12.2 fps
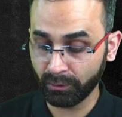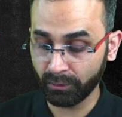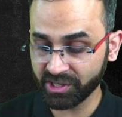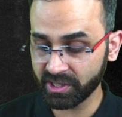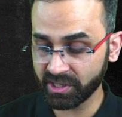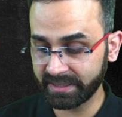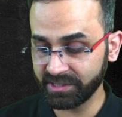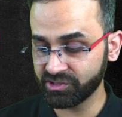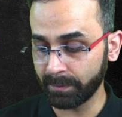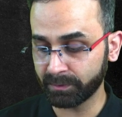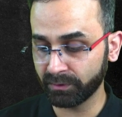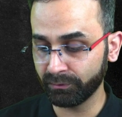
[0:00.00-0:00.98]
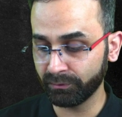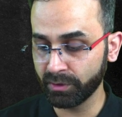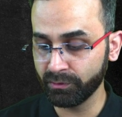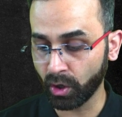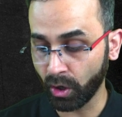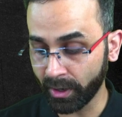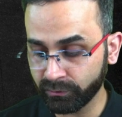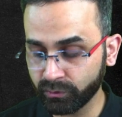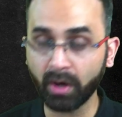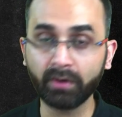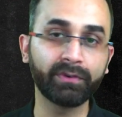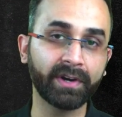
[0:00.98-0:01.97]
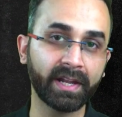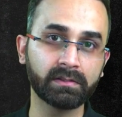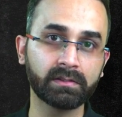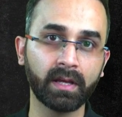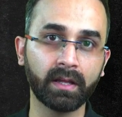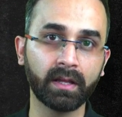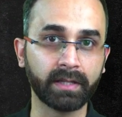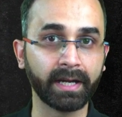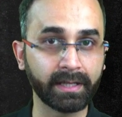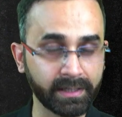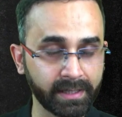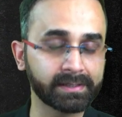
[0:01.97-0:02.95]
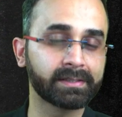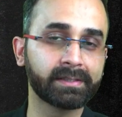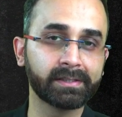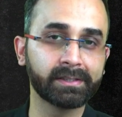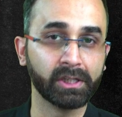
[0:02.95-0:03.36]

Finishing this chapter will give you a lot of confidence that yes,